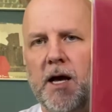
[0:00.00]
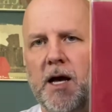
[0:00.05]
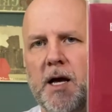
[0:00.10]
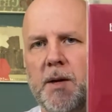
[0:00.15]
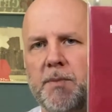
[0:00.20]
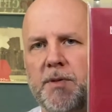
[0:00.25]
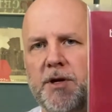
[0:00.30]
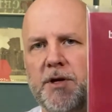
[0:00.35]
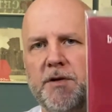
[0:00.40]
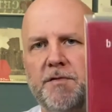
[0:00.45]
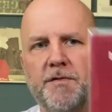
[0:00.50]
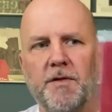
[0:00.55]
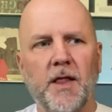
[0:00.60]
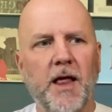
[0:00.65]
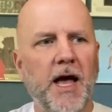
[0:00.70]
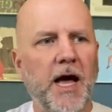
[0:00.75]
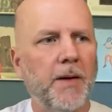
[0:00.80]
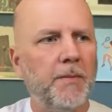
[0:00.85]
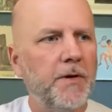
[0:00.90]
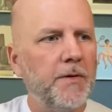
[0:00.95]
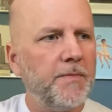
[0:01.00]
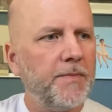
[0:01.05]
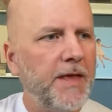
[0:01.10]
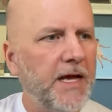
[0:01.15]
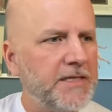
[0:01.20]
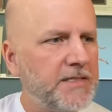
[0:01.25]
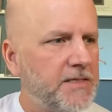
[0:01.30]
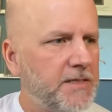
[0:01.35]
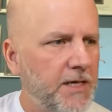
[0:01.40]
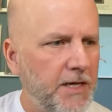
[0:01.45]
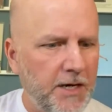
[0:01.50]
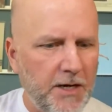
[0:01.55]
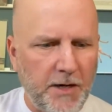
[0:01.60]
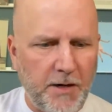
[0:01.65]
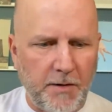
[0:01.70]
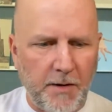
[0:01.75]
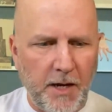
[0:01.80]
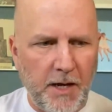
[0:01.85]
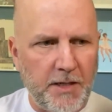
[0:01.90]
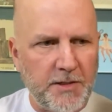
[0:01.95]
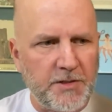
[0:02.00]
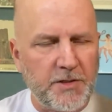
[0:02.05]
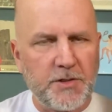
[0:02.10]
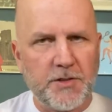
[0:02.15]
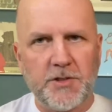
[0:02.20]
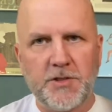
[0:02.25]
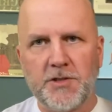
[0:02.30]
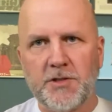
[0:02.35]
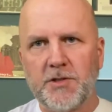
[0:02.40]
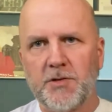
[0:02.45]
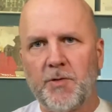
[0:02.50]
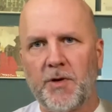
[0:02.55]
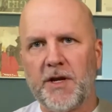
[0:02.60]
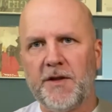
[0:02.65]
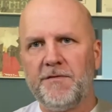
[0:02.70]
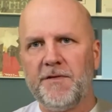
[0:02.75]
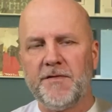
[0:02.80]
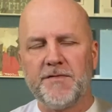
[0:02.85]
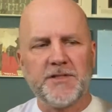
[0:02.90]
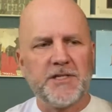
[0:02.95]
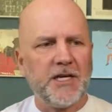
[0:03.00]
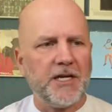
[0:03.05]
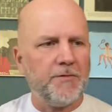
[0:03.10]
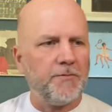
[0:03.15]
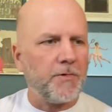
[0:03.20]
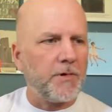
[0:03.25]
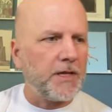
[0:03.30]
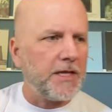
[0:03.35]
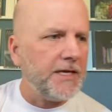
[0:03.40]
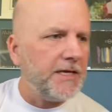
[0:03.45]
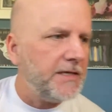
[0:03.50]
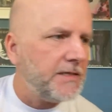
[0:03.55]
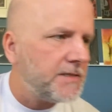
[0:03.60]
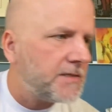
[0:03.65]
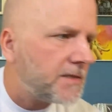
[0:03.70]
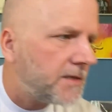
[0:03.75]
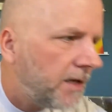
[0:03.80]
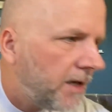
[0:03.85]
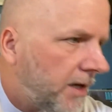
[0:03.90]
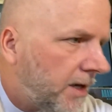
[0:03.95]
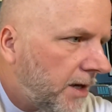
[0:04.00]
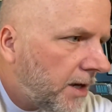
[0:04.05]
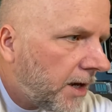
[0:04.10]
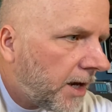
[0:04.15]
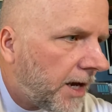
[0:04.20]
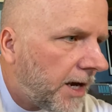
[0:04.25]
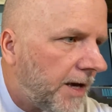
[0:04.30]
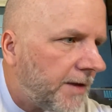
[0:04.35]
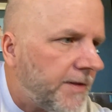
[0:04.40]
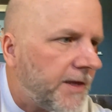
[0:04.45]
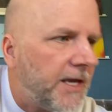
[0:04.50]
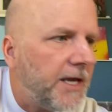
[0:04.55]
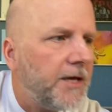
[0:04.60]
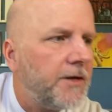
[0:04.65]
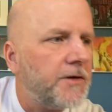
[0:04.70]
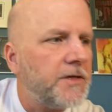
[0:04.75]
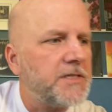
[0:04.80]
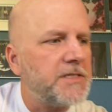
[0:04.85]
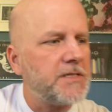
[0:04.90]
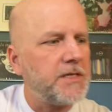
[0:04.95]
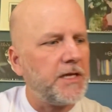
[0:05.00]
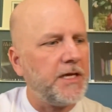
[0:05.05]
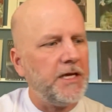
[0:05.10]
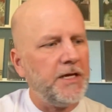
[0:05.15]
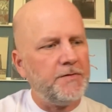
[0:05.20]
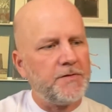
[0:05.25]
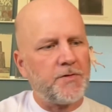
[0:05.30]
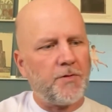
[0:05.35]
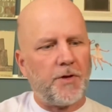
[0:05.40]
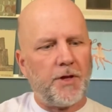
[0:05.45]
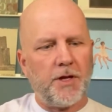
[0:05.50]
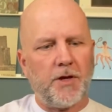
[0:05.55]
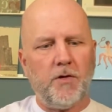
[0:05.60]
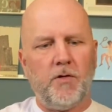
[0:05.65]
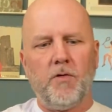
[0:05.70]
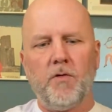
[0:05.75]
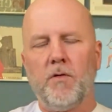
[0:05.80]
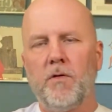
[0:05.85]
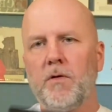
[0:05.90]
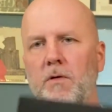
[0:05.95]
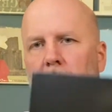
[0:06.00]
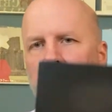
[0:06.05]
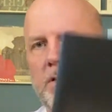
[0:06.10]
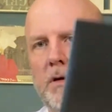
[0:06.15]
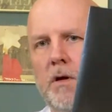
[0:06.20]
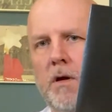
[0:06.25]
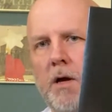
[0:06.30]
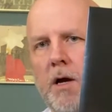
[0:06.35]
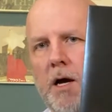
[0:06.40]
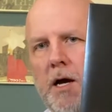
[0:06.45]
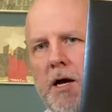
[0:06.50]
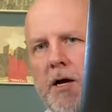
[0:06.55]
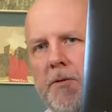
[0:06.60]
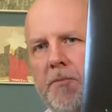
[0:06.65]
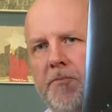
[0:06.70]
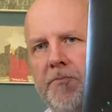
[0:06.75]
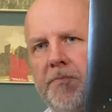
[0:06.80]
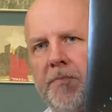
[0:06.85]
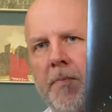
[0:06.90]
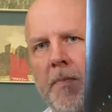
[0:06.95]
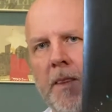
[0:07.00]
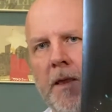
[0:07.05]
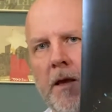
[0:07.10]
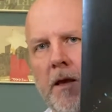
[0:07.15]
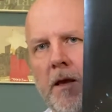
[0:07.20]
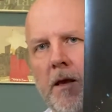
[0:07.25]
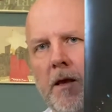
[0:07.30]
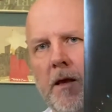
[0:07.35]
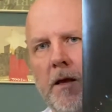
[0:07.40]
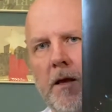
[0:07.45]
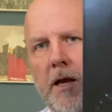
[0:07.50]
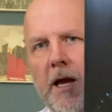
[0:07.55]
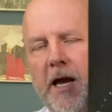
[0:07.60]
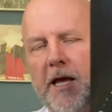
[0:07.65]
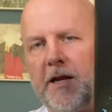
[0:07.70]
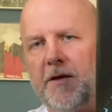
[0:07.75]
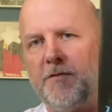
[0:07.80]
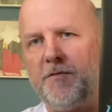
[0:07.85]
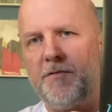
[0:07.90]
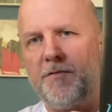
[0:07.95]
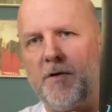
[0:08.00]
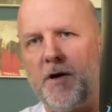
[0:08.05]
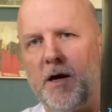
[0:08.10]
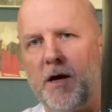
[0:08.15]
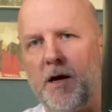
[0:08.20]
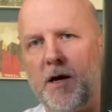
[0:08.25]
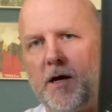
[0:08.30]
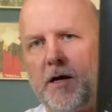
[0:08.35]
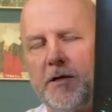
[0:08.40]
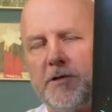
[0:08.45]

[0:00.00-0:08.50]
beautiful album. That's their 2015 release. The inner sleeve's really cool, kind of